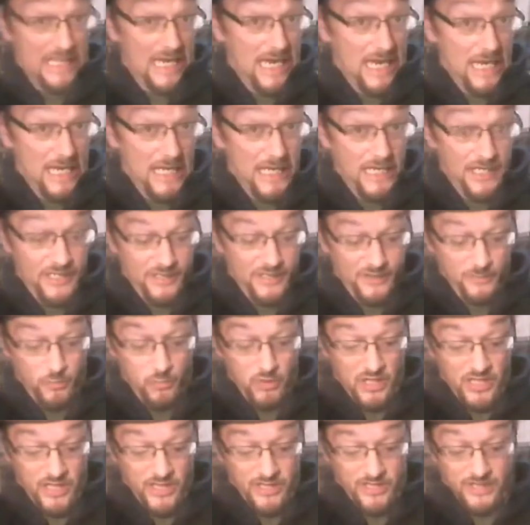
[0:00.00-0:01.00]

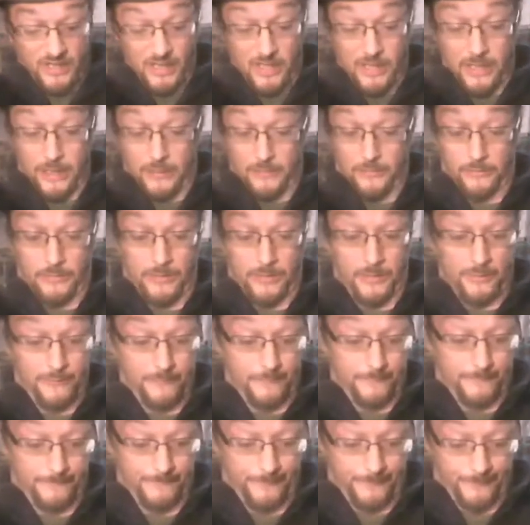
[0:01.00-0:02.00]
days, weeks, I don't
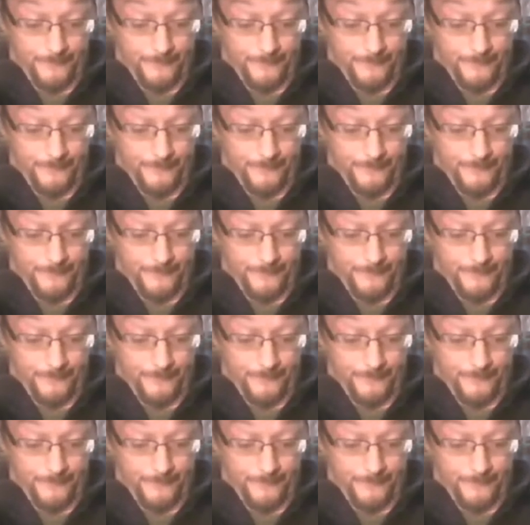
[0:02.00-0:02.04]
know.